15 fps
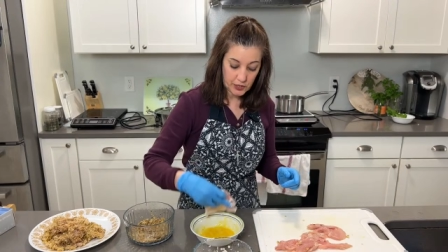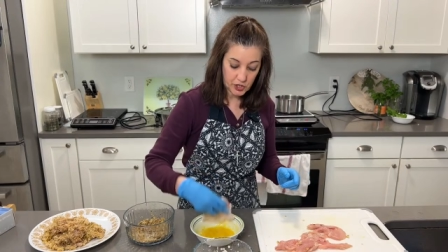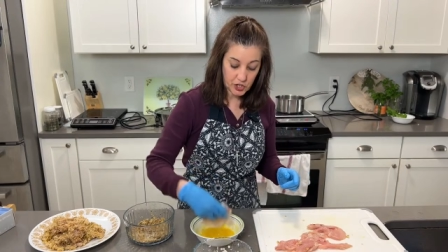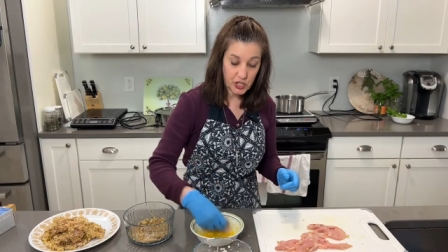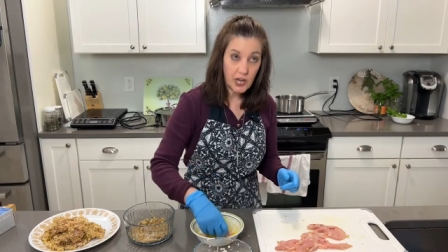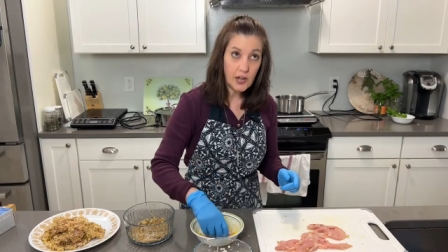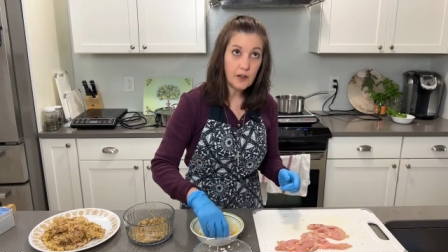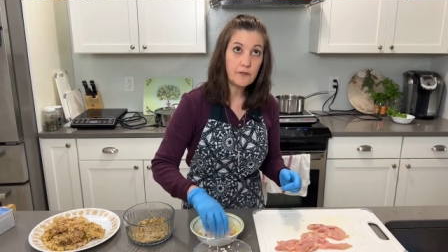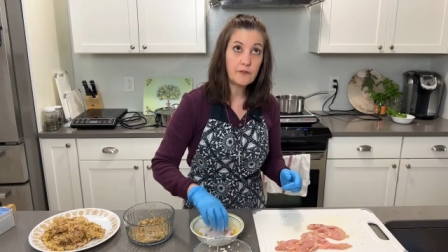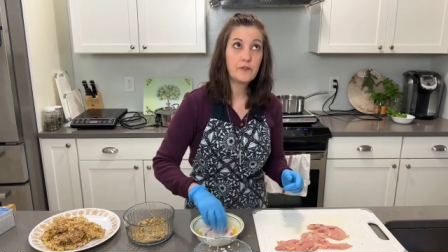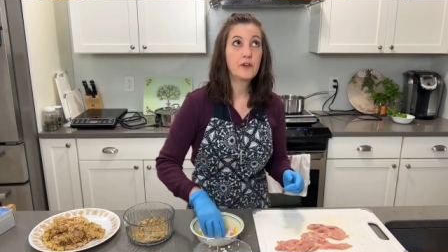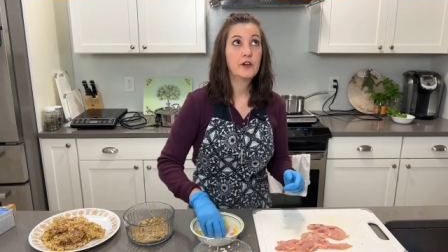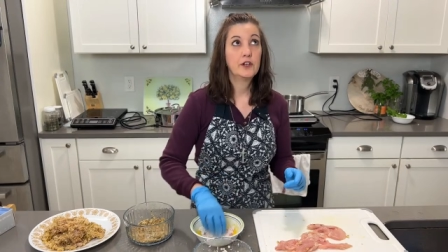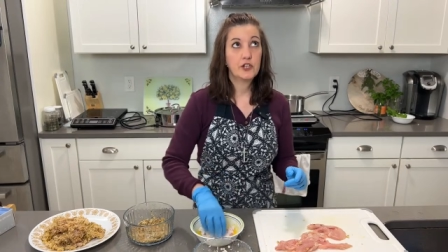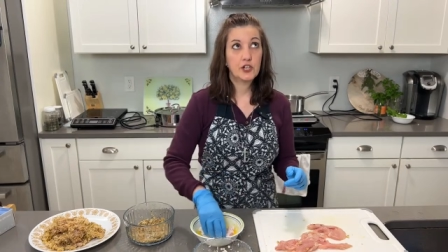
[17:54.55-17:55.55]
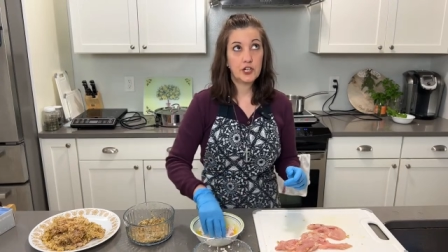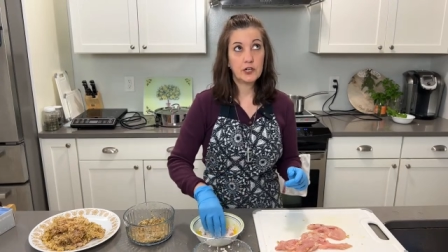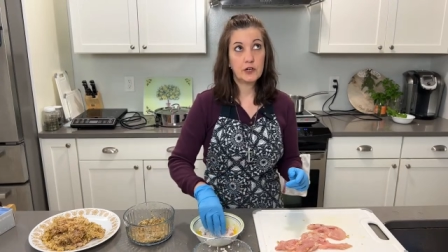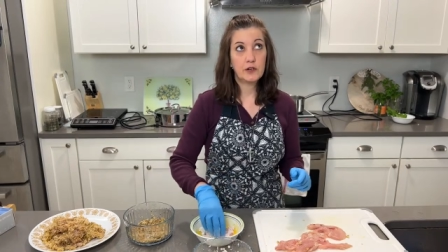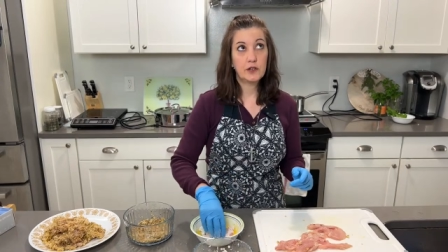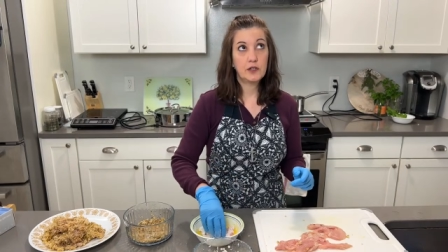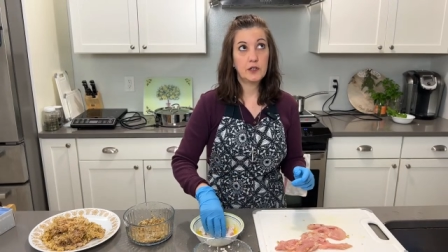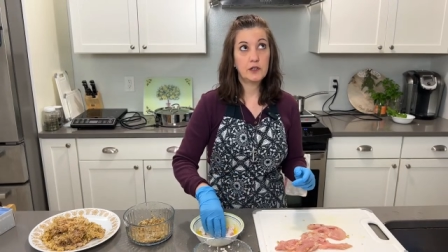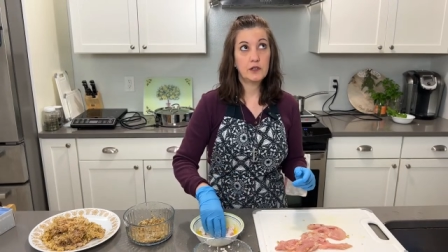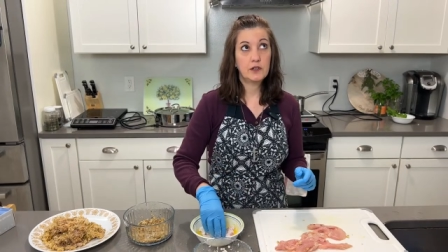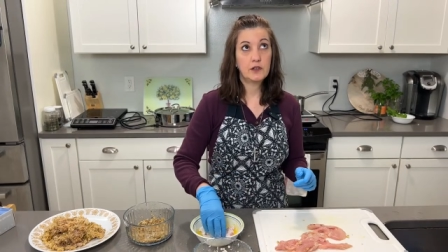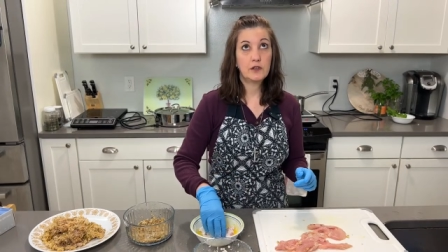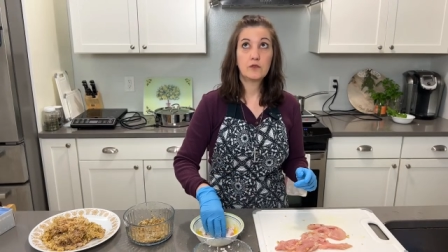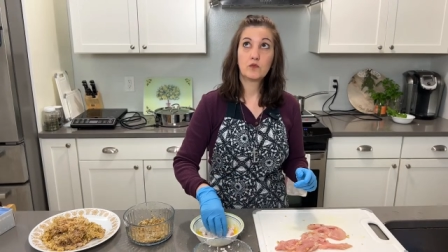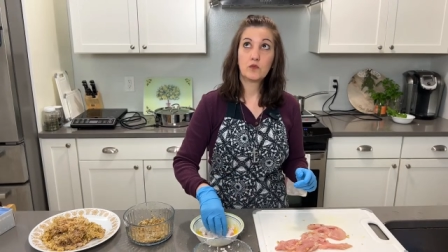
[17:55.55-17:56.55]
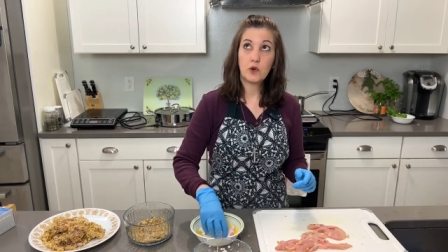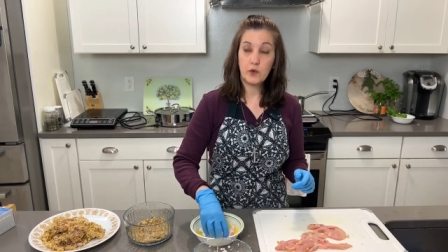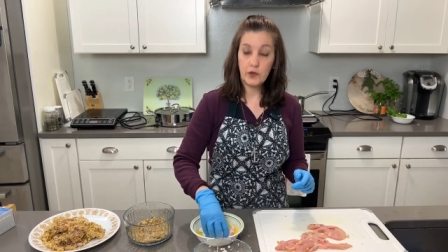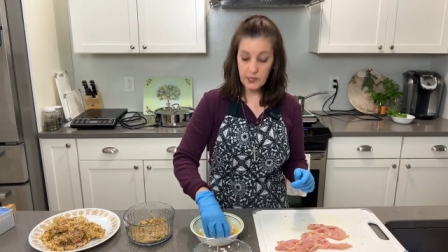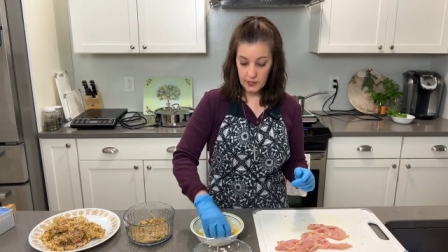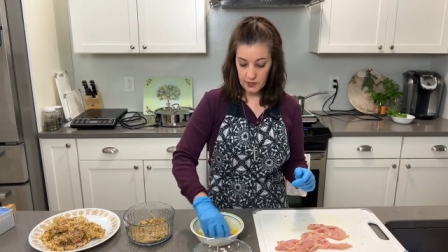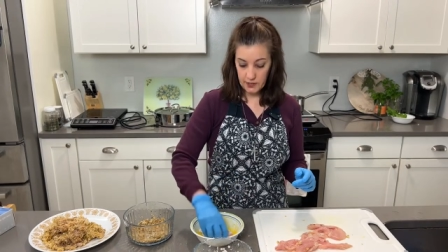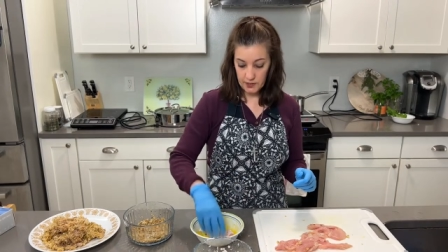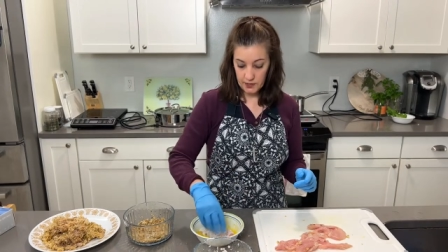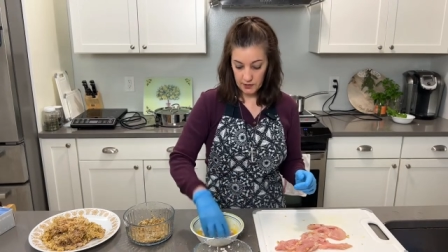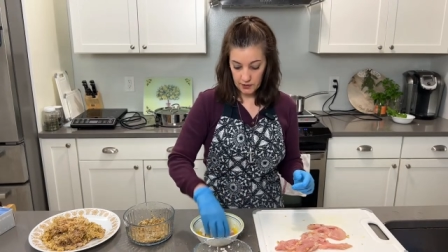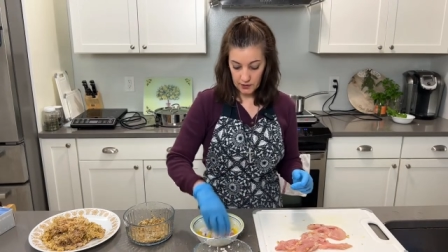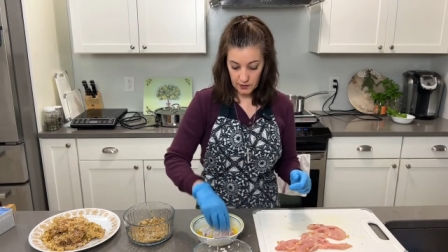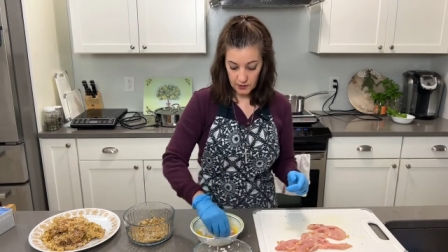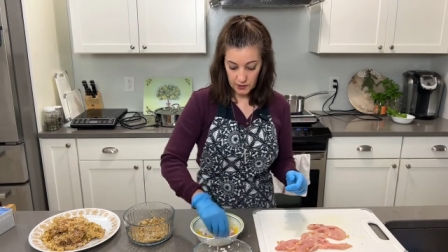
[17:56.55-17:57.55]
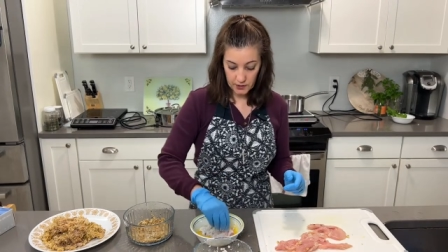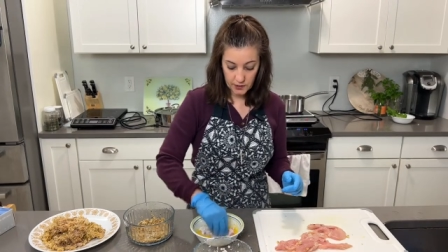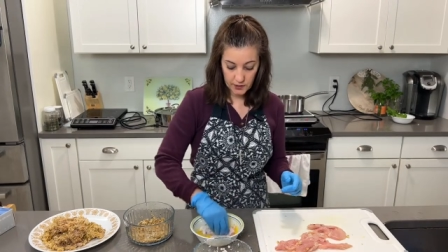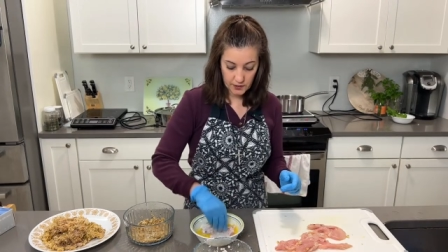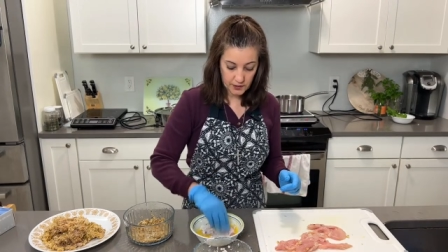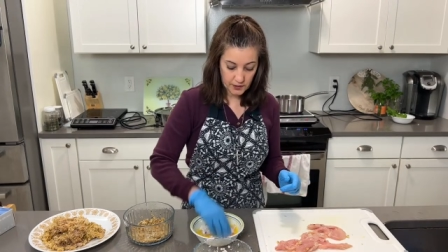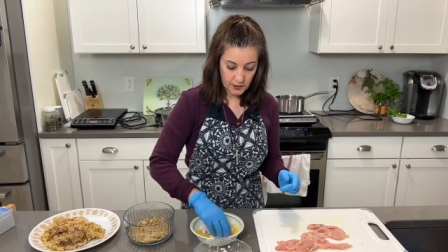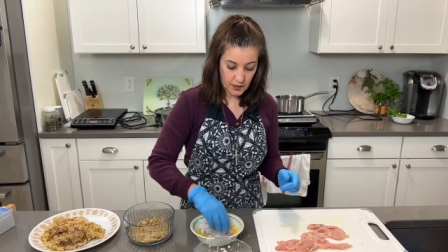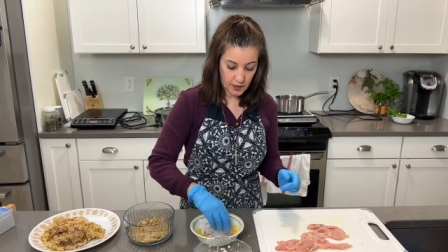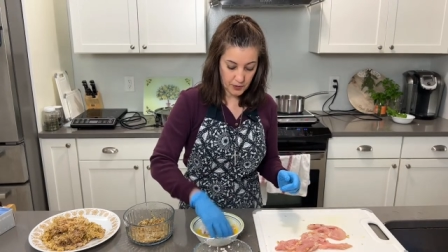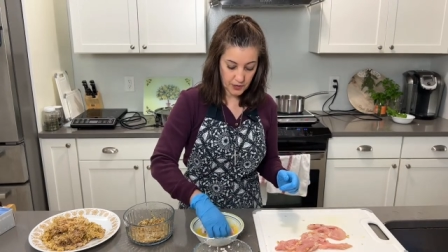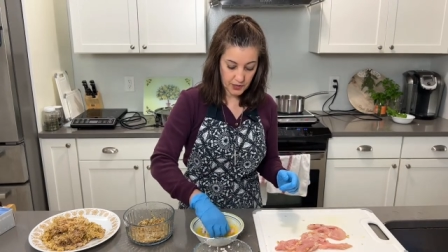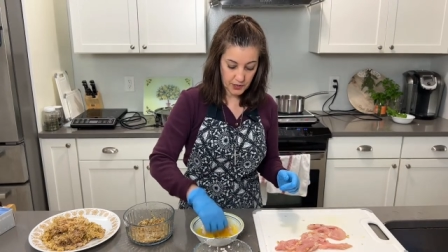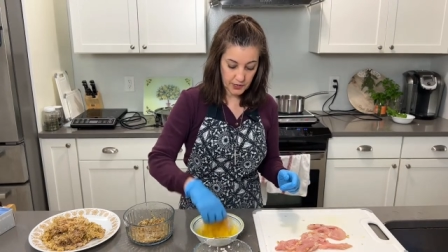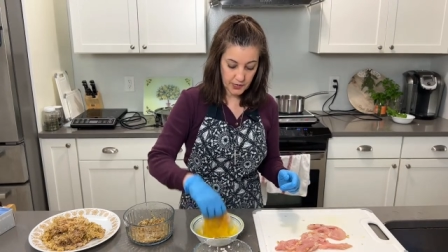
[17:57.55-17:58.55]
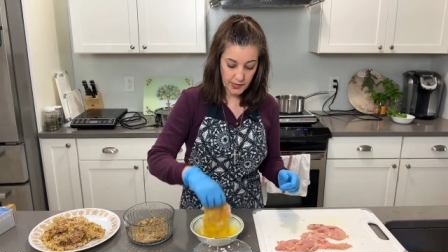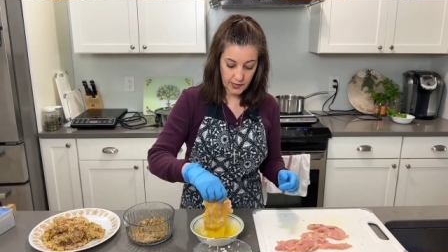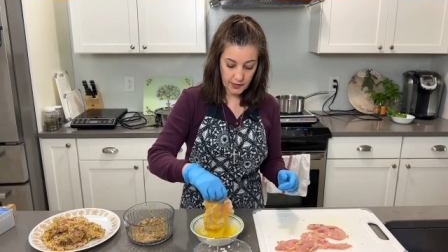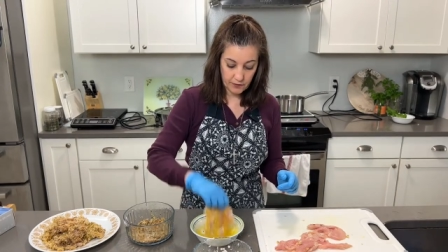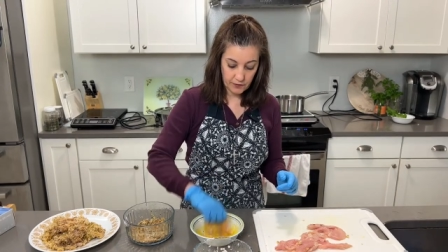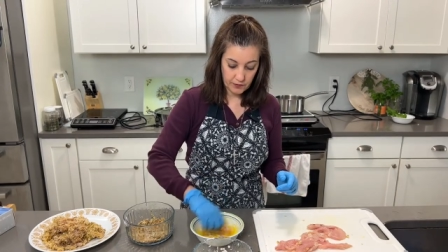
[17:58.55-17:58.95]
Chef Sherry Ronning. Okay, I'll put a link.